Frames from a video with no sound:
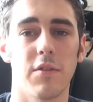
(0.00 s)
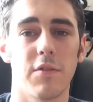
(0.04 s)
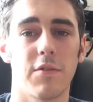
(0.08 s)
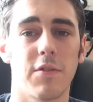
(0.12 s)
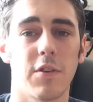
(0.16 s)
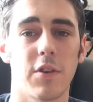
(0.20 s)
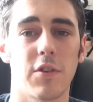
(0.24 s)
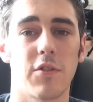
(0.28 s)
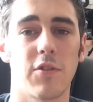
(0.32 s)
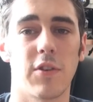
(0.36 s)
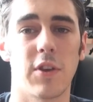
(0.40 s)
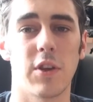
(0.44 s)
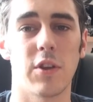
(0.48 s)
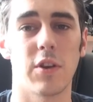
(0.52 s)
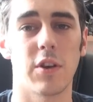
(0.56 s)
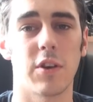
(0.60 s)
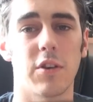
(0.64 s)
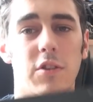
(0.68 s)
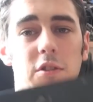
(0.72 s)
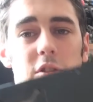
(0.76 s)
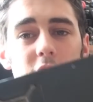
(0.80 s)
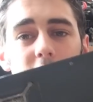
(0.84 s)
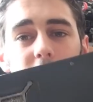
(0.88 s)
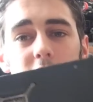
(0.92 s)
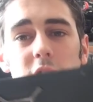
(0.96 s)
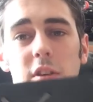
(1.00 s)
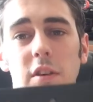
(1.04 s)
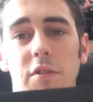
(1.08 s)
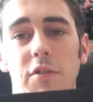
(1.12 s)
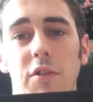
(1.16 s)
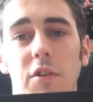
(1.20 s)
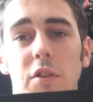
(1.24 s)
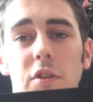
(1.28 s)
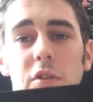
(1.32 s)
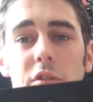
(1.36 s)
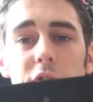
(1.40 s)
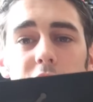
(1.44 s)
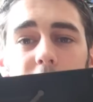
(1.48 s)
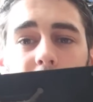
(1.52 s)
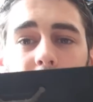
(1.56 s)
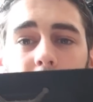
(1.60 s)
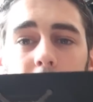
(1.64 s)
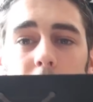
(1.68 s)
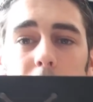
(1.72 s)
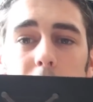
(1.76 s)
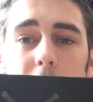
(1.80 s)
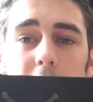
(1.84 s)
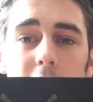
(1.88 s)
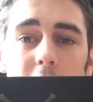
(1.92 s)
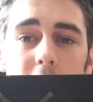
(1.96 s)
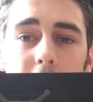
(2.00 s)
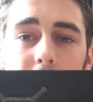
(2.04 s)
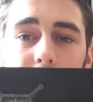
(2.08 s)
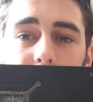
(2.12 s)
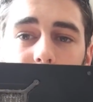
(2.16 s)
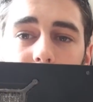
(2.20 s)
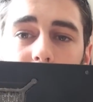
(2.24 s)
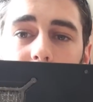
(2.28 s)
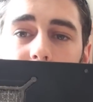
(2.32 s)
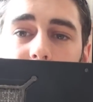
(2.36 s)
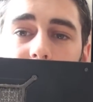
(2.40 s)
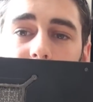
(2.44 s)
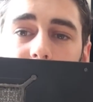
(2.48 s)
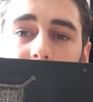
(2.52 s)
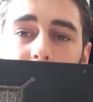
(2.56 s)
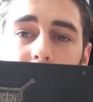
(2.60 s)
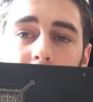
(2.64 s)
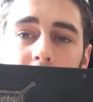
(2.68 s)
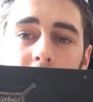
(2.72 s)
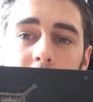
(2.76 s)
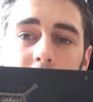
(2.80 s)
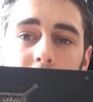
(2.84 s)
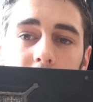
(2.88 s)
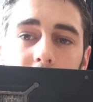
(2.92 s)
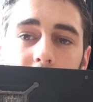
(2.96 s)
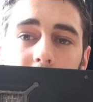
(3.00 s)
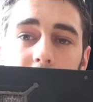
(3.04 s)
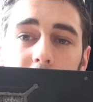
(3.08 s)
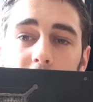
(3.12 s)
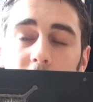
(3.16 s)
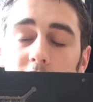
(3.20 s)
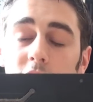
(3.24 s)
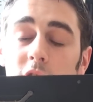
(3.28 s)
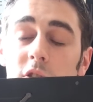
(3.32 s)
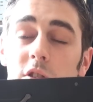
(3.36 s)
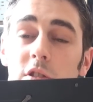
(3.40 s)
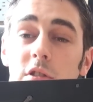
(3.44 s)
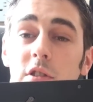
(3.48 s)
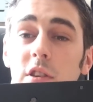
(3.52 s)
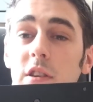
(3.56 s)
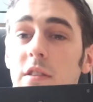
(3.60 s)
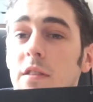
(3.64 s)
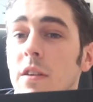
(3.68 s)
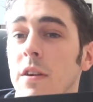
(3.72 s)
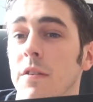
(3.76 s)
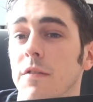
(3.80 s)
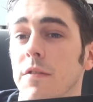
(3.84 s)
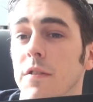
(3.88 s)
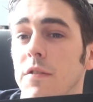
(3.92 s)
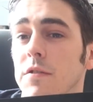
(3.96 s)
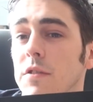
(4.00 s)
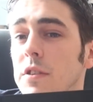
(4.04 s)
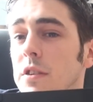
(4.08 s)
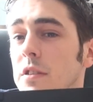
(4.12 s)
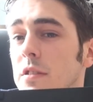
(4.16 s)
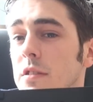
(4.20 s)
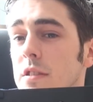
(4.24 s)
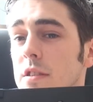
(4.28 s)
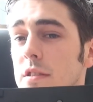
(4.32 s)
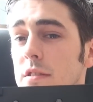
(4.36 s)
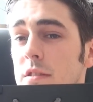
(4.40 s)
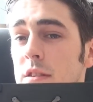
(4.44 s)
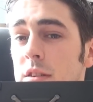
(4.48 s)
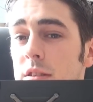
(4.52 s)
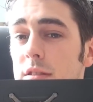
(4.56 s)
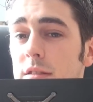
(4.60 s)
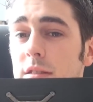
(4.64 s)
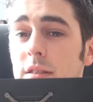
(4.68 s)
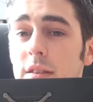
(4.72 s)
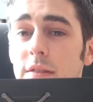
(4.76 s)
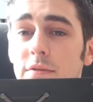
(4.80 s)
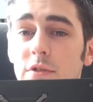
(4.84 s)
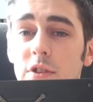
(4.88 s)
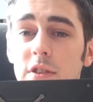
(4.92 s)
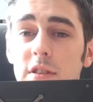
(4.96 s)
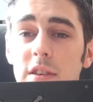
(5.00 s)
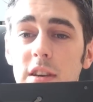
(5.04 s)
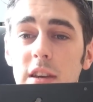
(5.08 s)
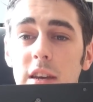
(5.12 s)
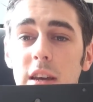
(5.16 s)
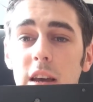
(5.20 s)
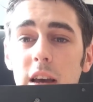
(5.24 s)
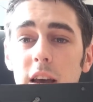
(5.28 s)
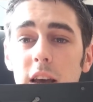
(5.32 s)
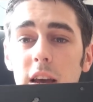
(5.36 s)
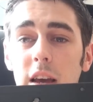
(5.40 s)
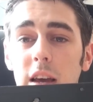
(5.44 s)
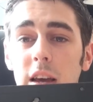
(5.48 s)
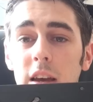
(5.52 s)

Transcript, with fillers: First thing you'll notice that's different from any other graphics cards such as the 6950 and 6970